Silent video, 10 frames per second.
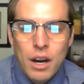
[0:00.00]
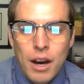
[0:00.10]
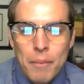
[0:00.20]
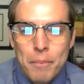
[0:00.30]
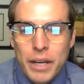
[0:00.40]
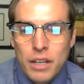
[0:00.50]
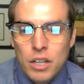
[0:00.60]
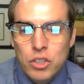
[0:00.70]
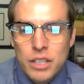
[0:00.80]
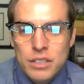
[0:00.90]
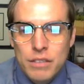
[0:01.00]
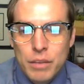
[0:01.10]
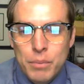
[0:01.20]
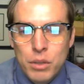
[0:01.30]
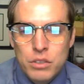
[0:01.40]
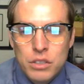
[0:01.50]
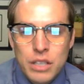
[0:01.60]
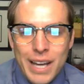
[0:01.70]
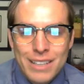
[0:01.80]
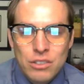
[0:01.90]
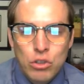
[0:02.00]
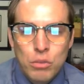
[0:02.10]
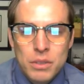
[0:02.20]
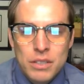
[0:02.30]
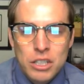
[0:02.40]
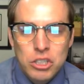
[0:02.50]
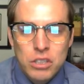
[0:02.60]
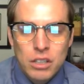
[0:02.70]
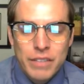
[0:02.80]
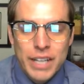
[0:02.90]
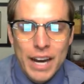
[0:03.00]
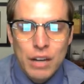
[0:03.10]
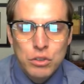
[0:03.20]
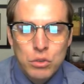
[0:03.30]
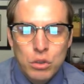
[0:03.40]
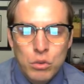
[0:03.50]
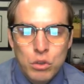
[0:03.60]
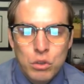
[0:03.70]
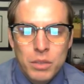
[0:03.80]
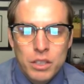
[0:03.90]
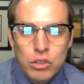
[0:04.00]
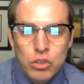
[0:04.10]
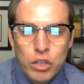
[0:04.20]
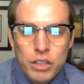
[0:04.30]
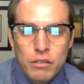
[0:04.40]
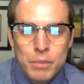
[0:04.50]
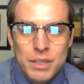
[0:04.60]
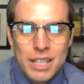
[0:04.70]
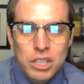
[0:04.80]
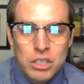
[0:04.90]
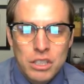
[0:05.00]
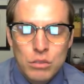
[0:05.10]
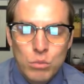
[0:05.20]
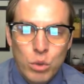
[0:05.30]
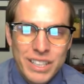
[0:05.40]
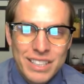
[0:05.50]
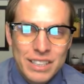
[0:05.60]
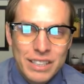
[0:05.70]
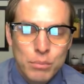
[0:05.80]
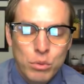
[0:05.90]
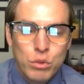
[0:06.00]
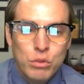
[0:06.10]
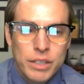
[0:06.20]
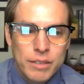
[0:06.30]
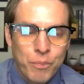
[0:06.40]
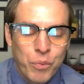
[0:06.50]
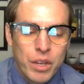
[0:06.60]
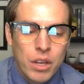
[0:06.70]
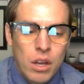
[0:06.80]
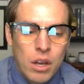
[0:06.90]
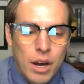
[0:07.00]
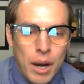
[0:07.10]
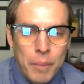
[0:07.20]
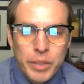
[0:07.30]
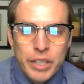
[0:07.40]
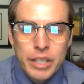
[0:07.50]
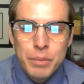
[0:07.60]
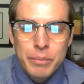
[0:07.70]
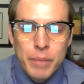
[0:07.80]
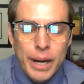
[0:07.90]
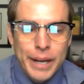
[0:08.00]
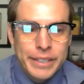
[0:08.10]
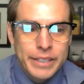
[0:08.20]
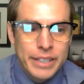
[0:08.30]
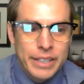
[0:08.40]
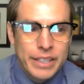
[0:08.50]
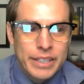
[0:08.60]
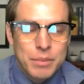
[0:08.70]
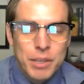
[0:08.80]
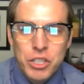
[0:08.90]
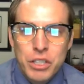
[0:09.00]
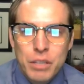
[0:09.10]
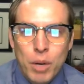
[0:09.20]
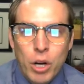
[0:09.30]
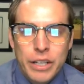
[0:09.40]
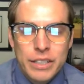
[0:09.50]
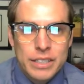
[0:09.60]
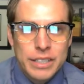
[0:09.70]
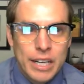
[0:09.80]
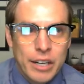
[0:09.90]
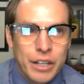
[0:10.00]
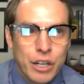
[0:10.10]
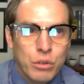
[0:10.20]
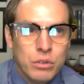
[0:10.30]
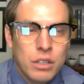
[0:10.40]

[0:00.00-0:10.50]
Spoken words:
By contrast, if a person has sole possession of a house or a room, constructive possession is more easily proven. Keep in mind, especially in the party scenarios,